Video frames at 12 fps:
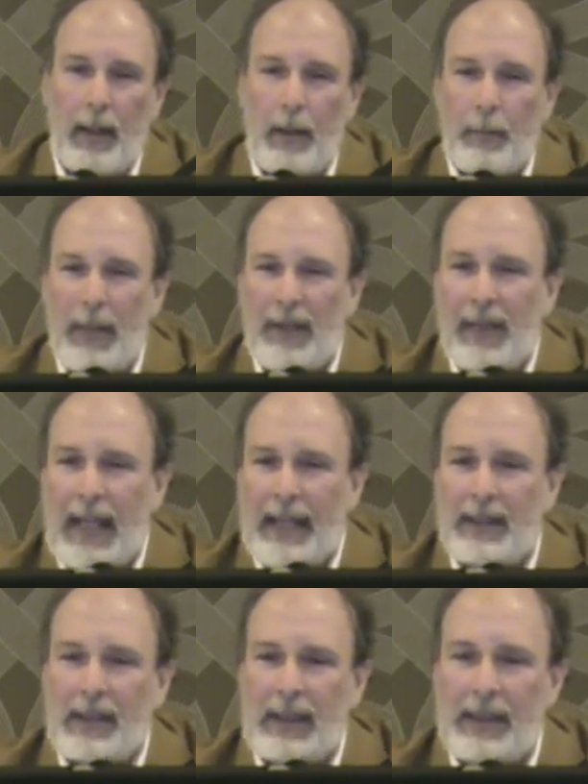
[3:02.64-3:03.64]
But if you add
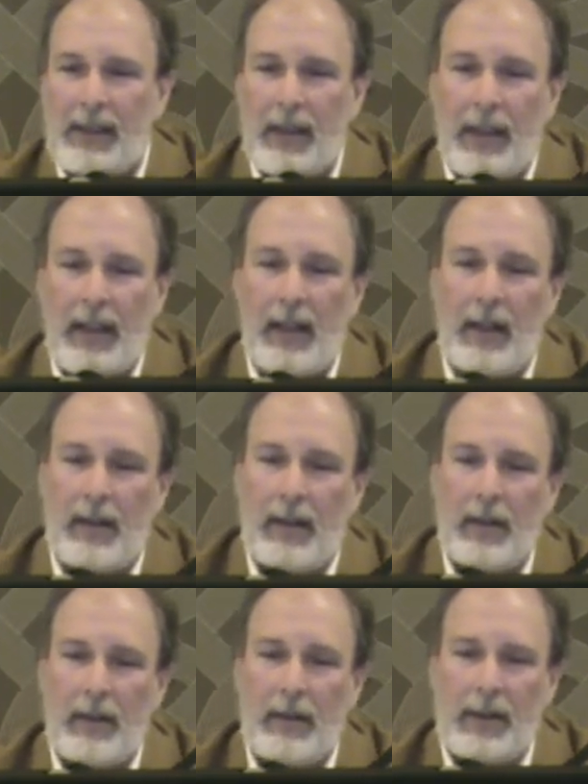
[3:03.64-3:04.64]
season in there,
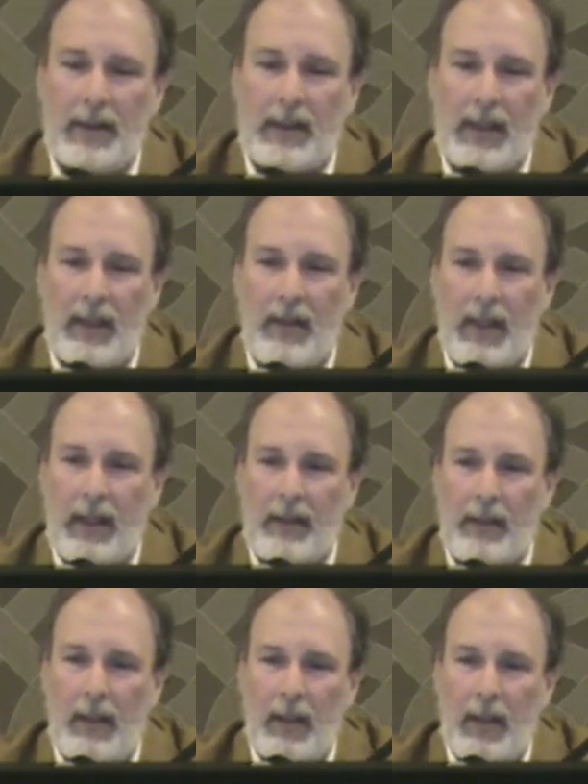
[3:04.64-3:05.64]
you can see that
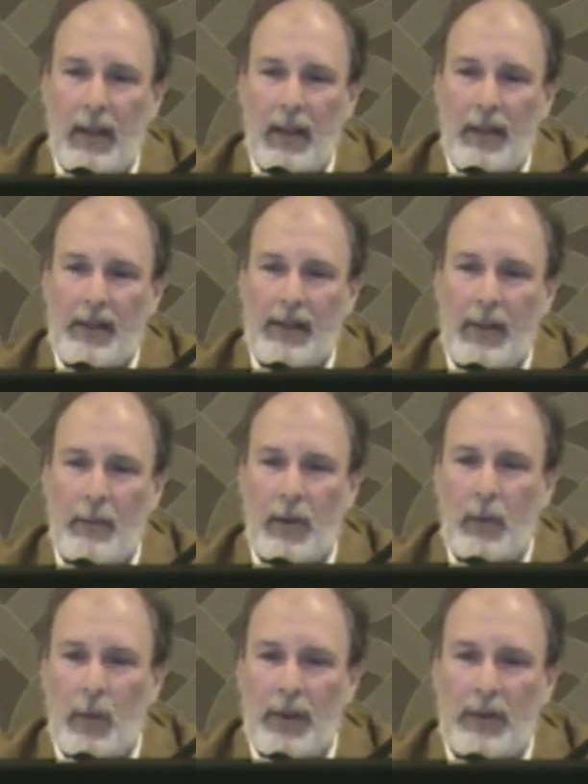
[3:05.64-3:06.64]
summer
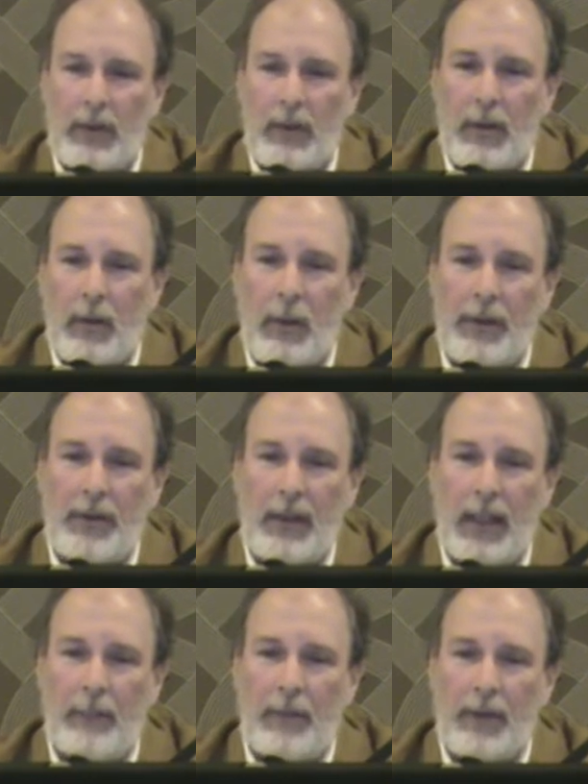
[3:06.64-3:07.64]
and winter, the coarse didn't
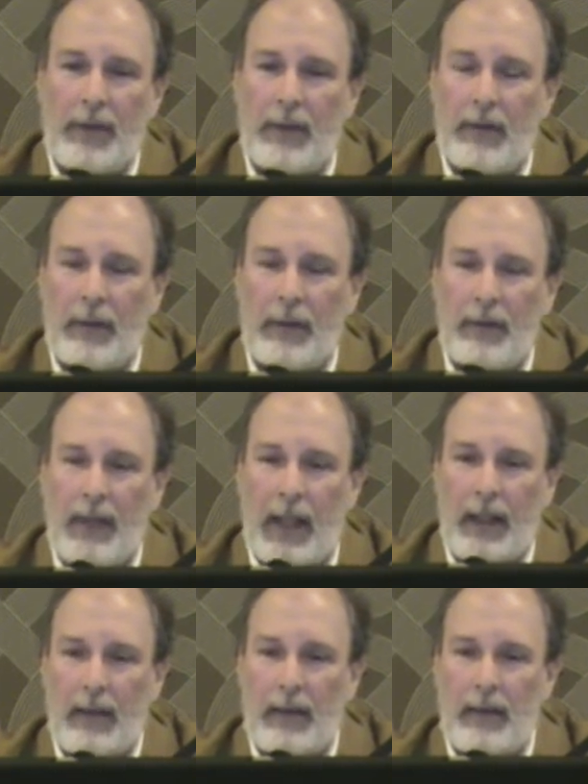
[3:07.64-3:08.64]
have much of an
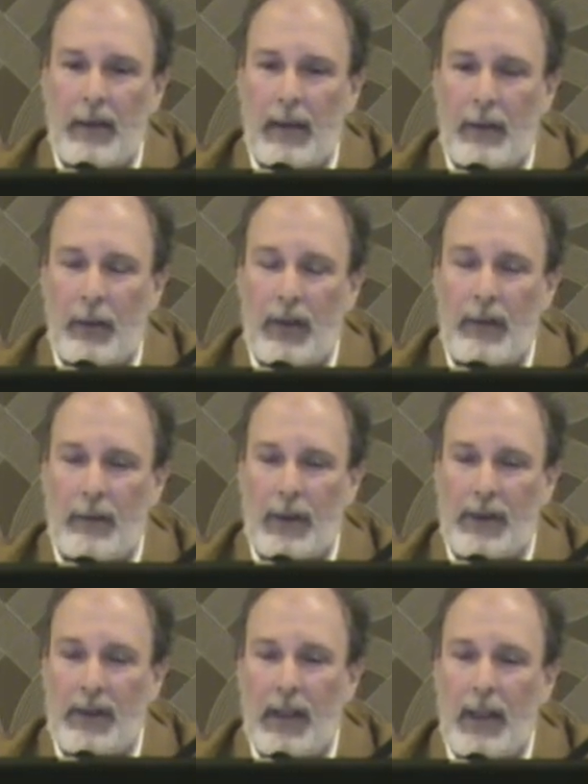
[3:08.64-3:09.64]
effect or
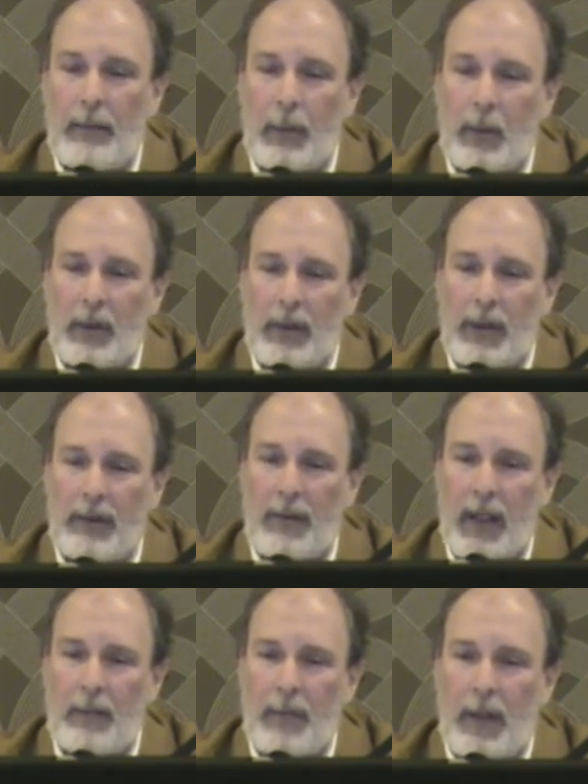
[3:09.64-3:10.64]
difference. But when you look at the
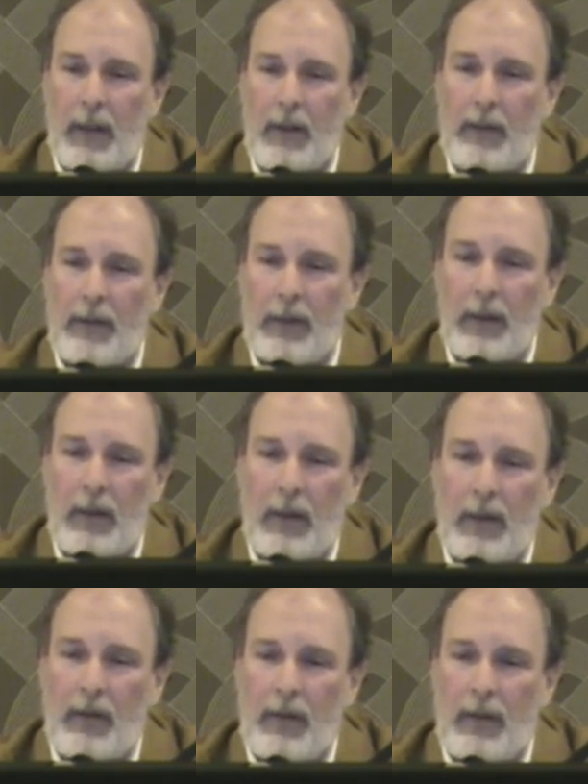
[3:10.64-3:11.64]
fine particles,
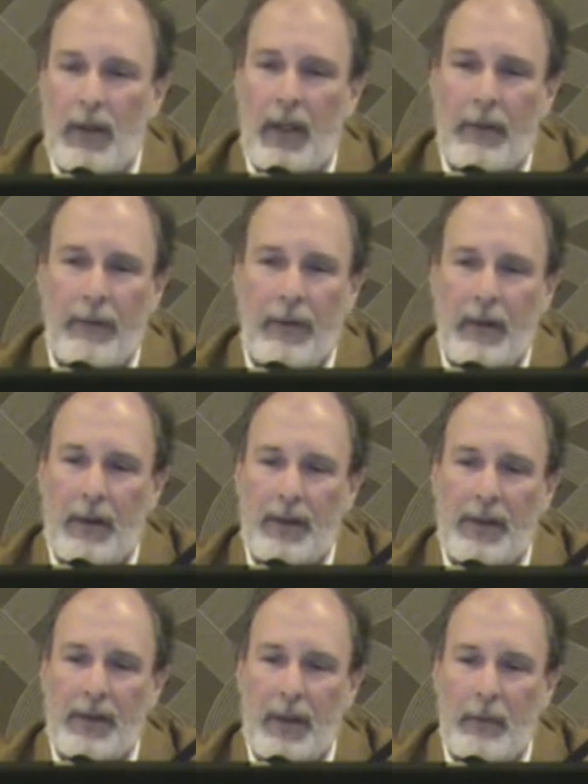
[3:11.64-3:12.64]
sure enough, the
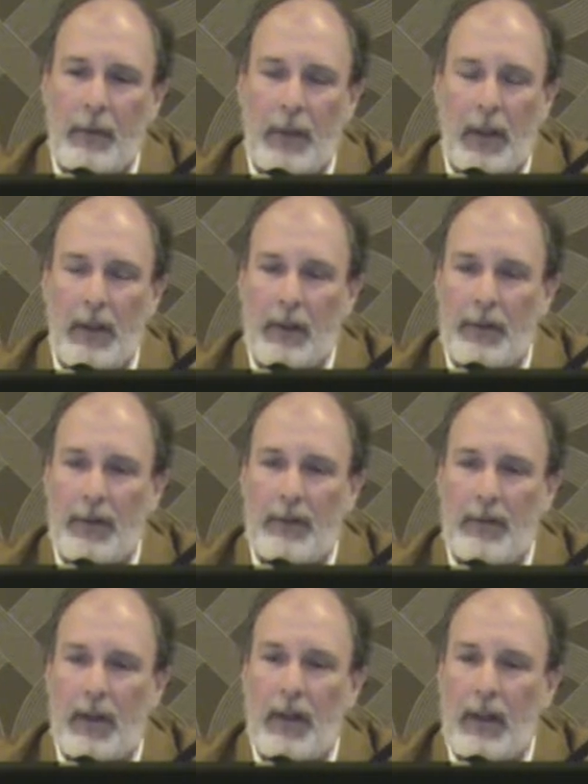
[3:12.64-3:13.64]
summer particles did
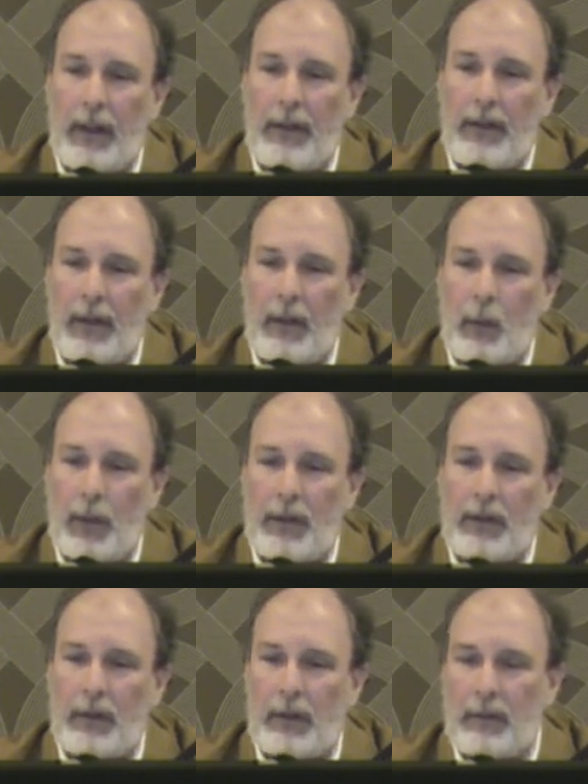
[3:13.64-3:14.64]
far less than the
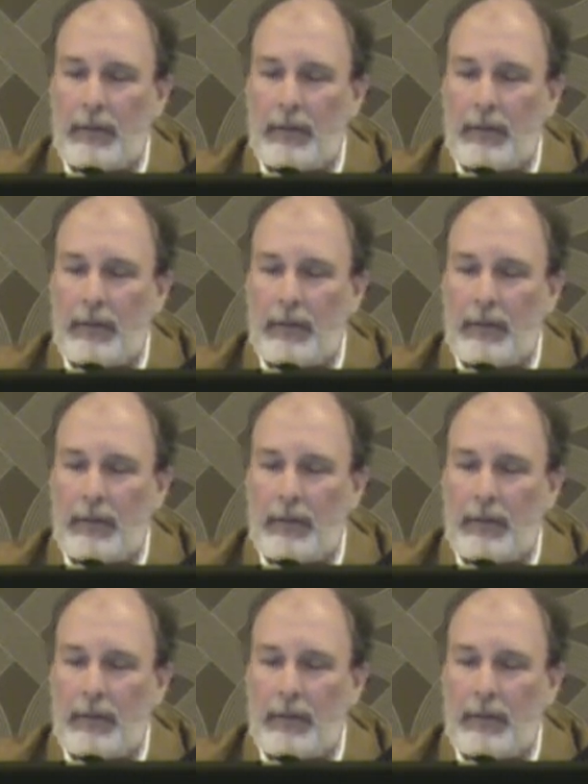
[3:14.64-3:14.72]
winter,